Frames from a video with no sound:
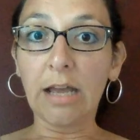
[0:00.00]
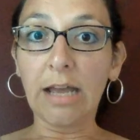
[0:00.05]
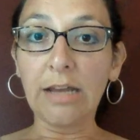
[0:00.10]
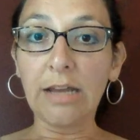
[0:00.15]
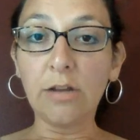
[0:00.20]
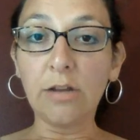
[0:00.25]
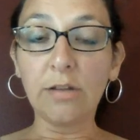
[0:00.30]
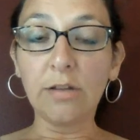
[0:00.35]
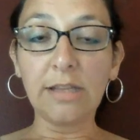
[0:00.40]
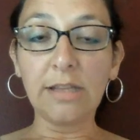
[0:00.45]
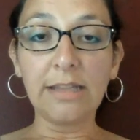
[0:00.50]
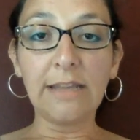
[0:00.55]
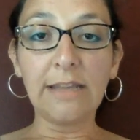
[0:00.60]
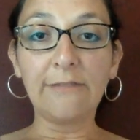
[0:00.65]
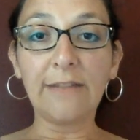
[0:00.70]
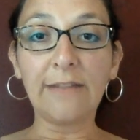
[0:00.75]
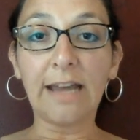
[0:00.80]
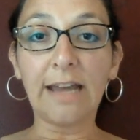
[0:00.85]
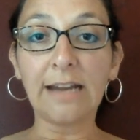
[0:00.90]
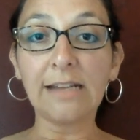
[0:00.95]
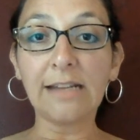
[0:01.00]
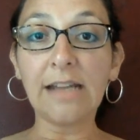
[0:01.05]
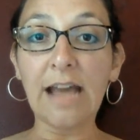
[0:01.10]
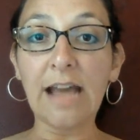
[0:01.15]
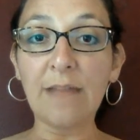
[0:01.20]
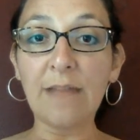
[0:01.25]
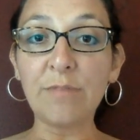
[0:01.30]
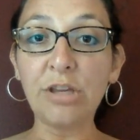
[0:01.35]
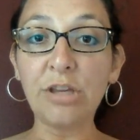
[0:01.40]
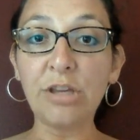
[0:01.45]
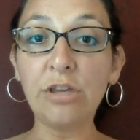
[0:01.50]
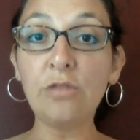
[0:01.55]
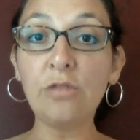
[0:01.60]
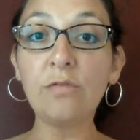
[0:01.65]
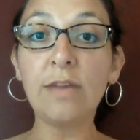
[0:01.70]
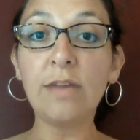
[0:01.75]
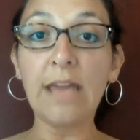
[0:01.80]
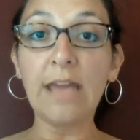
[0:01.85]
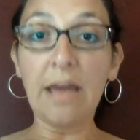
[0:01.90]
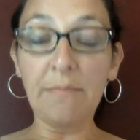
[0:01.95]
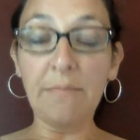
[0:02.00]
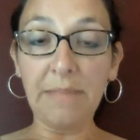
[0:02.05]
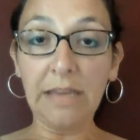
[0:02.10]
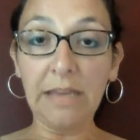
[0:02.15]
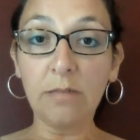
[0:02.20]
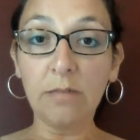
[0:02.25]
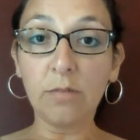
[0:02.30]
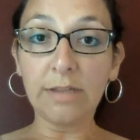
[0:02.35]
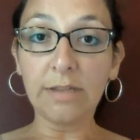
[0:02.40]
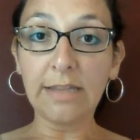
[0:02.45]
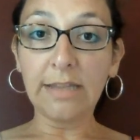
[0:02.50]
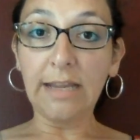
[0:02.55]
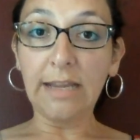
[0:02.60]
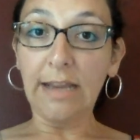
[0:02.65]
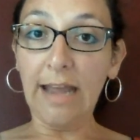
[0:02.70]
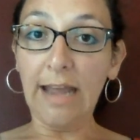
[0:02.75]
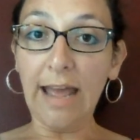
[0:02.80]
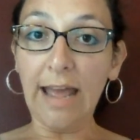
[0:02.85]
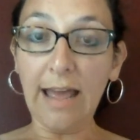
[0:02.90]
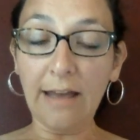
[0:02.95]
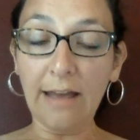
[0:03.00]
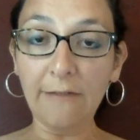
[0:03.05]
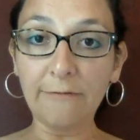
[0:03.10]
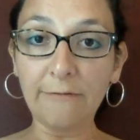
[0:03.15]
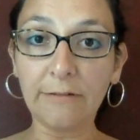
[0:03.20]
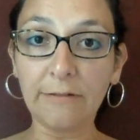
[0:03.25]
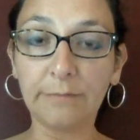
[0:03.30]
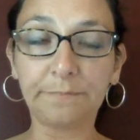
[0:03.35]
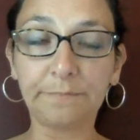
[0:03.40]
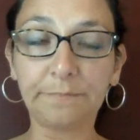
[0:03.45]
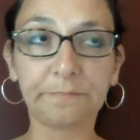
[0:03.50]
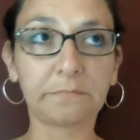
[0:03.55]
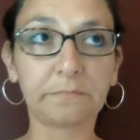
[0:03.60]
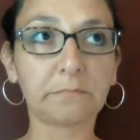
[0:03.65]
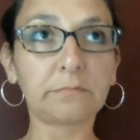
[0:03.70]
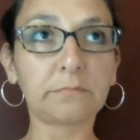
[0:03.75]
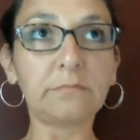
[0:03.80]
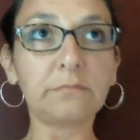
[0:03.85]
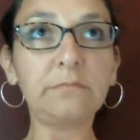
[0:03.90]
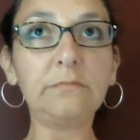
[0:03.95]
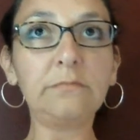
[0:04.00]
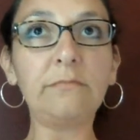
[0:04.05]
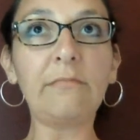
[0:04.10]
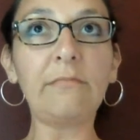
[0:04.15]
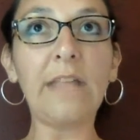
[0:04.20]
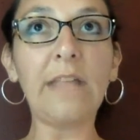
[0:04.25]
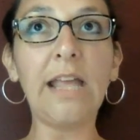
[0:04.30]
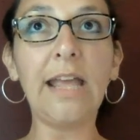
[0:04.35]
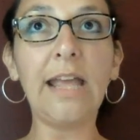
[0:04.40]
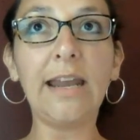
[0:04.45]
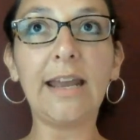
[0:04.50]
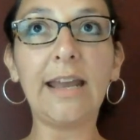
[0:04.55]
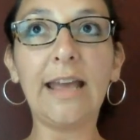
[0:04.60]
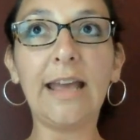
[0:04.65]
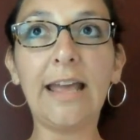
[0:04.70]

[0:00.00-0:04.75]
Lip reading: I know that they've got a lot, but you get me what they have. And